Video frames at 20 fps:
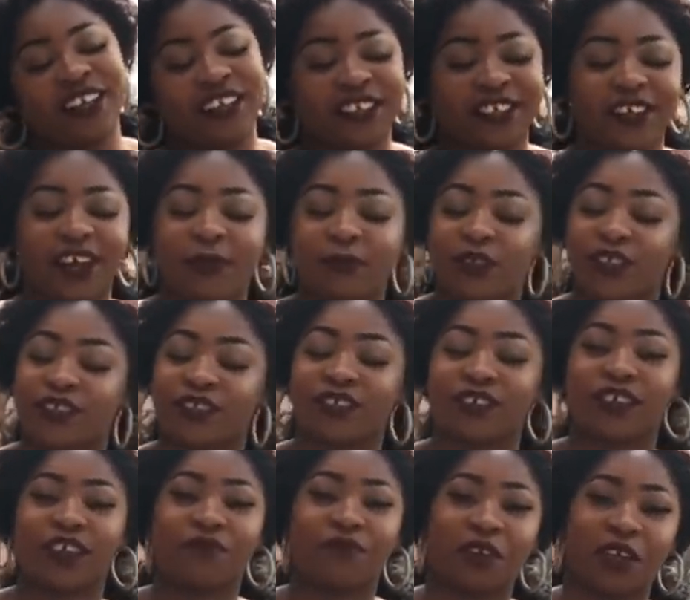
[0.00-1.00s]
So I'm just
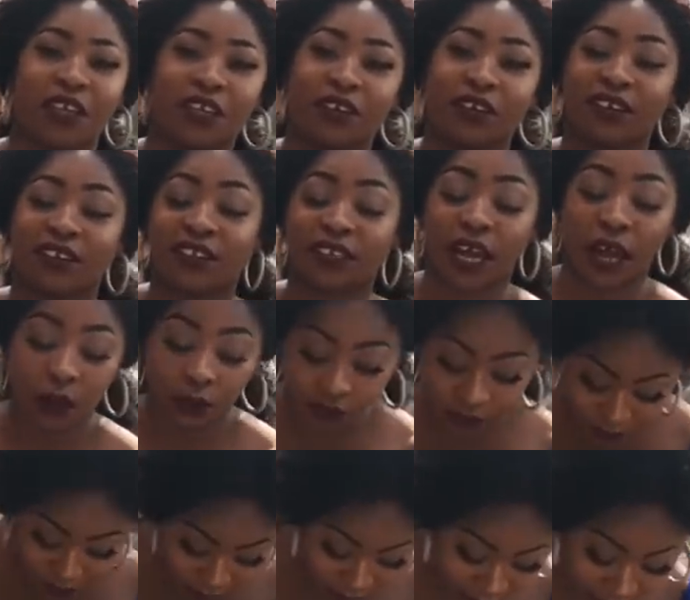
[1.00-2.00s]
going to give it another style
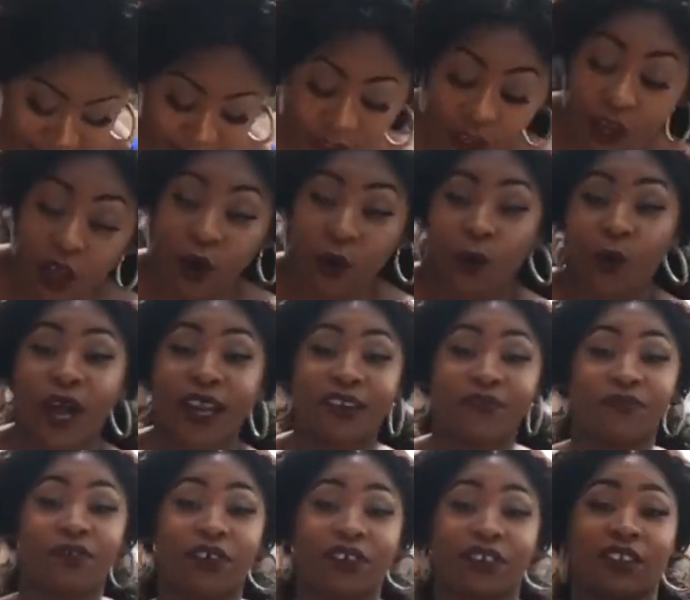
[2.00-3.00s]
so that I can wear
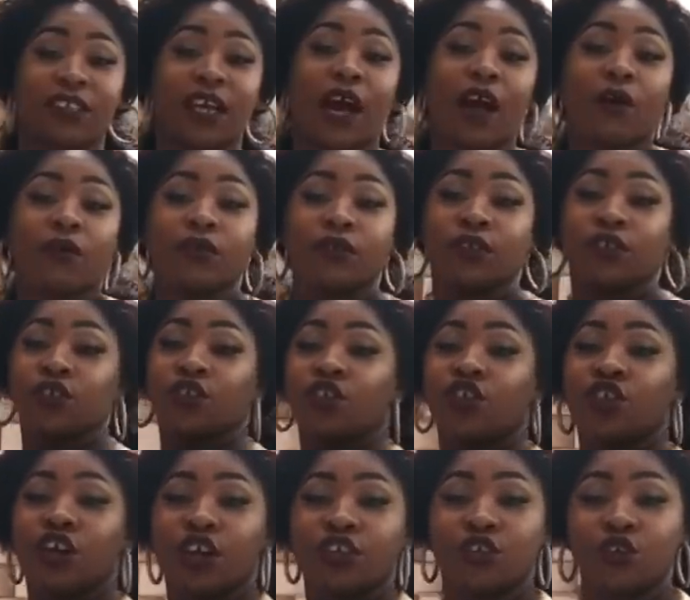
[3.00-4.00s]
the first style to the
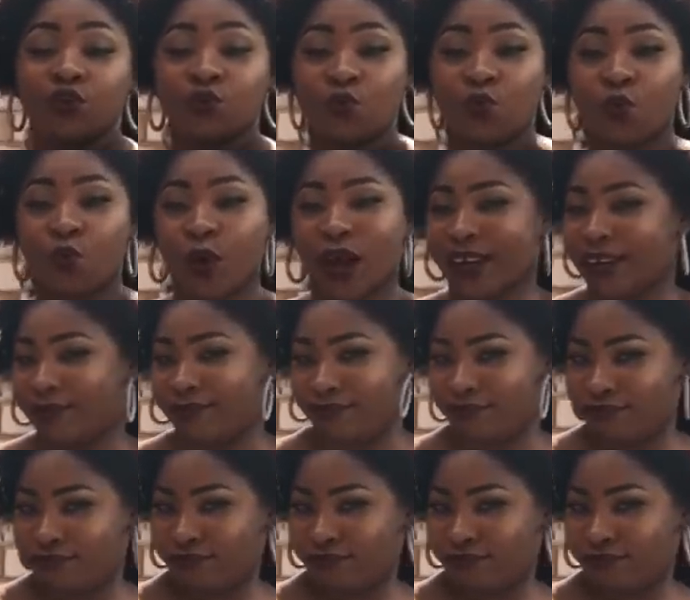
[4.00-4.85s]
church wedding,